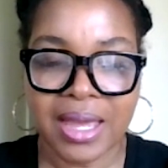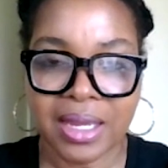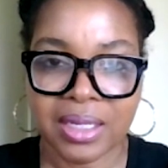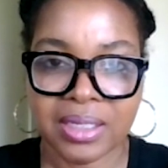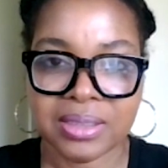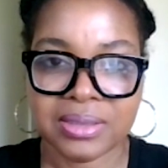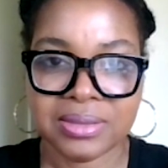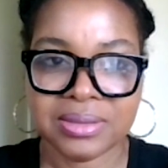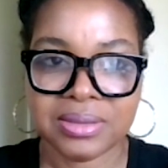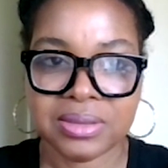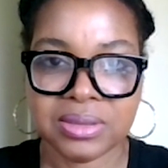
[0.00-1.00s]

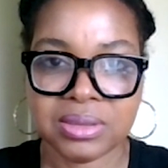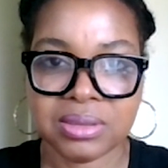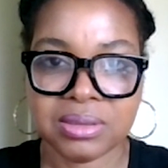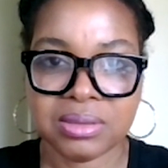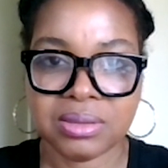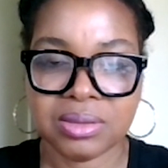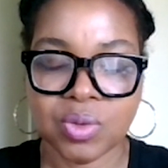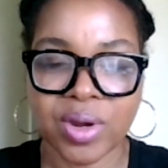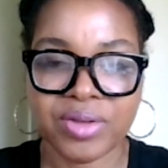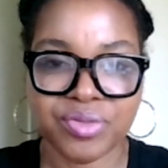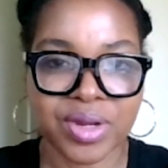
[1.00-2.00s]
And
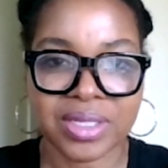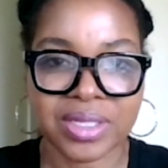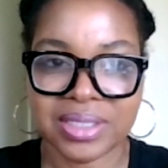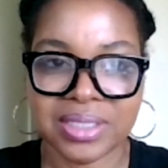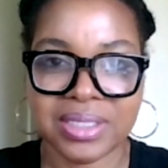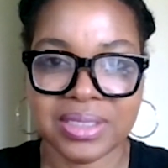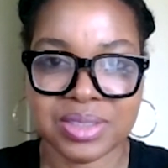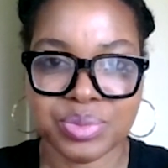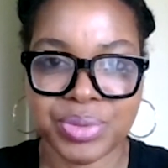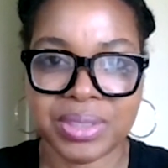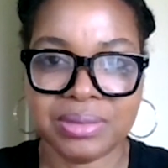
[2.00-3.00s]
quite frankly,
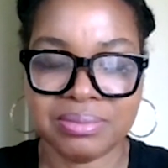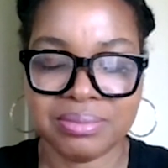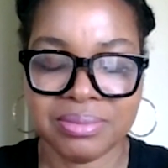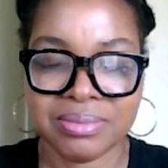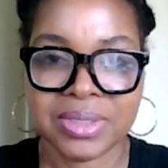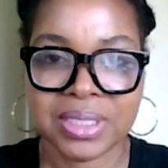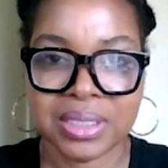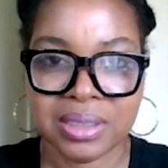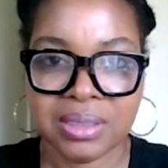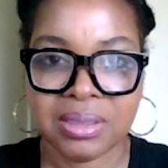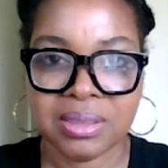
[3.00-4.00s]
it's been
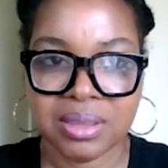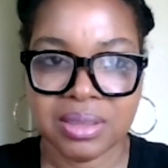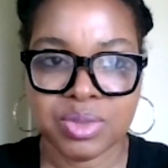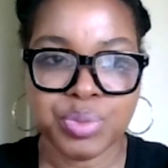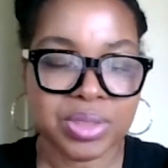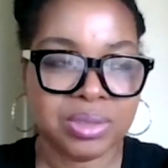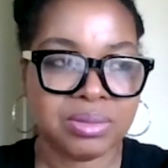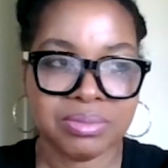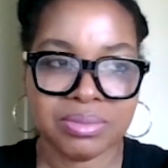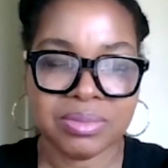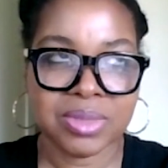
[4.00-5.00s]
it's
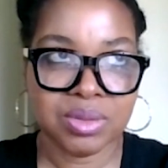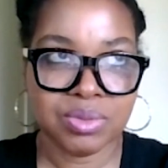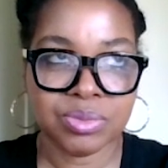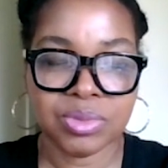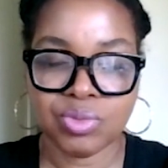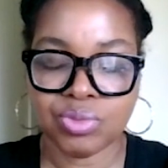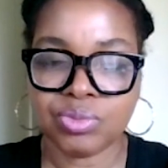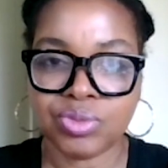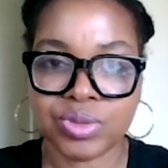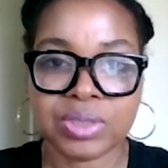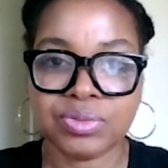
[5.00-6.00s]
been
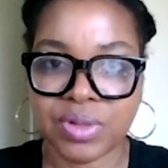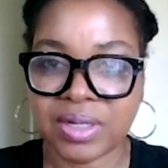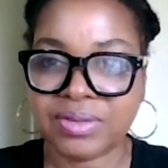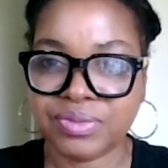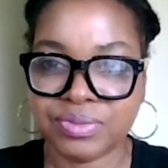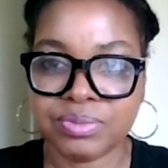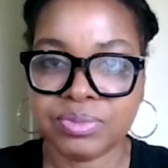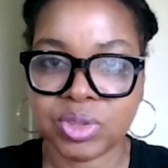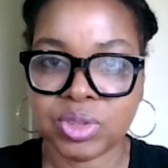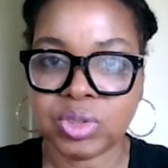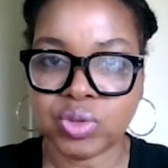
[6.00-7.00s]
really rough
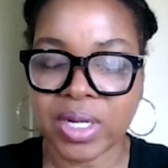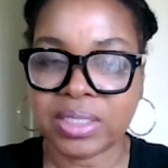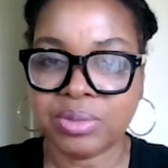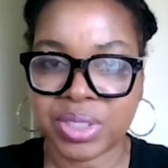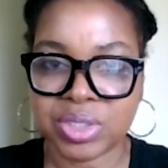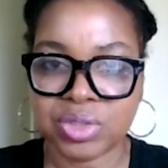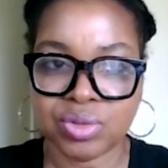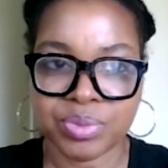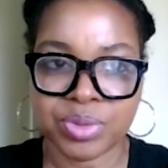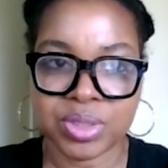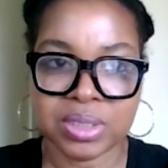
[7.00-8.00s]
trying to
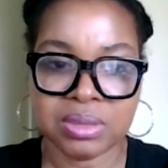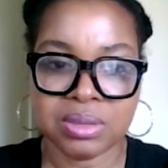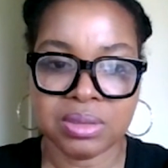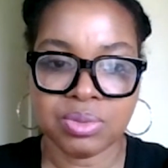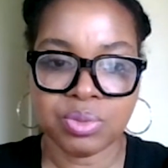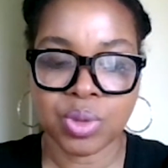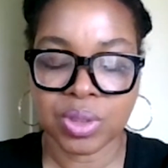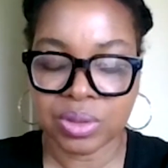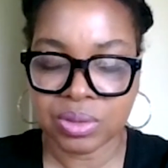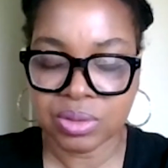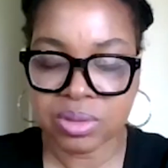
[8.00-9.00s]
muster up the, the
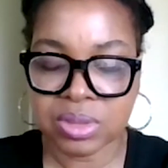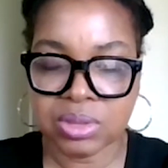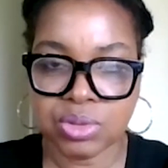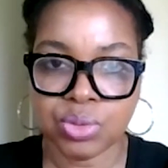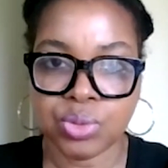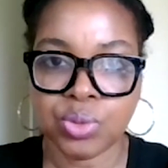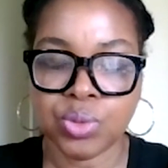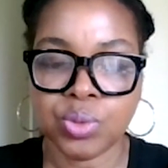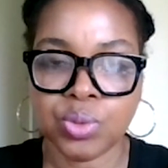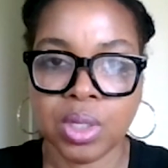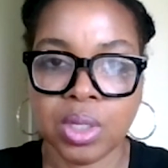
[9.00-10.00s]
words
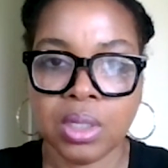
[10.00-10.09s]
to